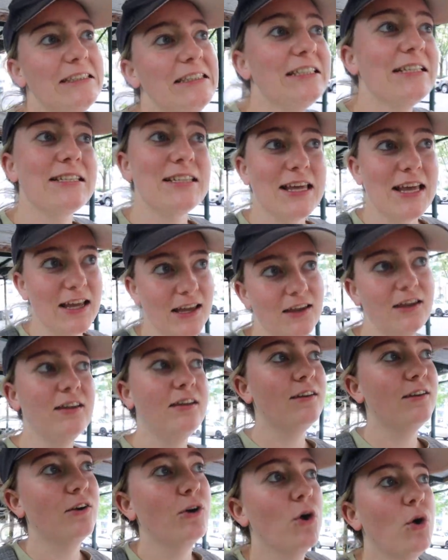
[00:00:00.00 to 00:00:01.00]
It's like
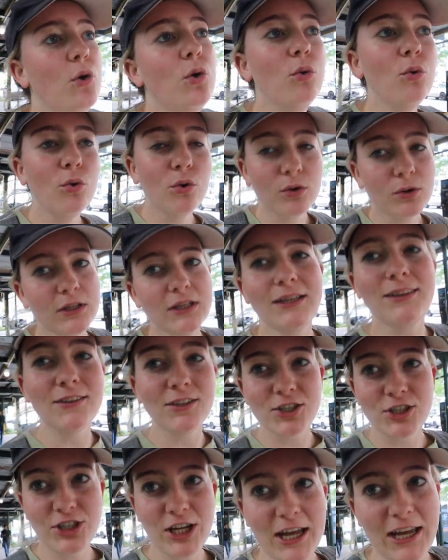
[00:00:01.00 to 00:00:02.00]
cool in
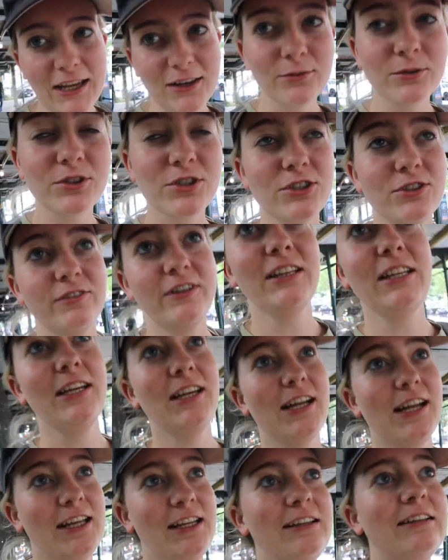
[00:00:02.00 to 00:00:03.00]
the shade, which is really
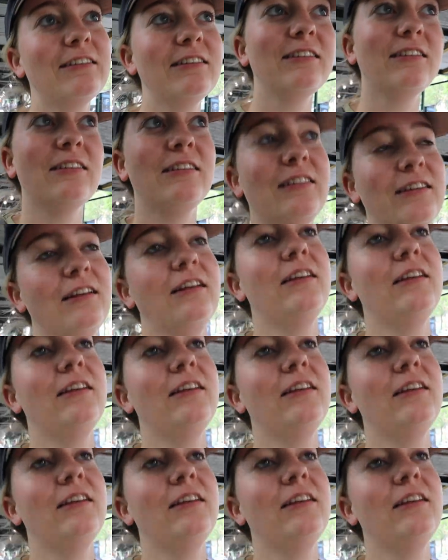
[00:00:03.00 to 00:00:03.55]
nice,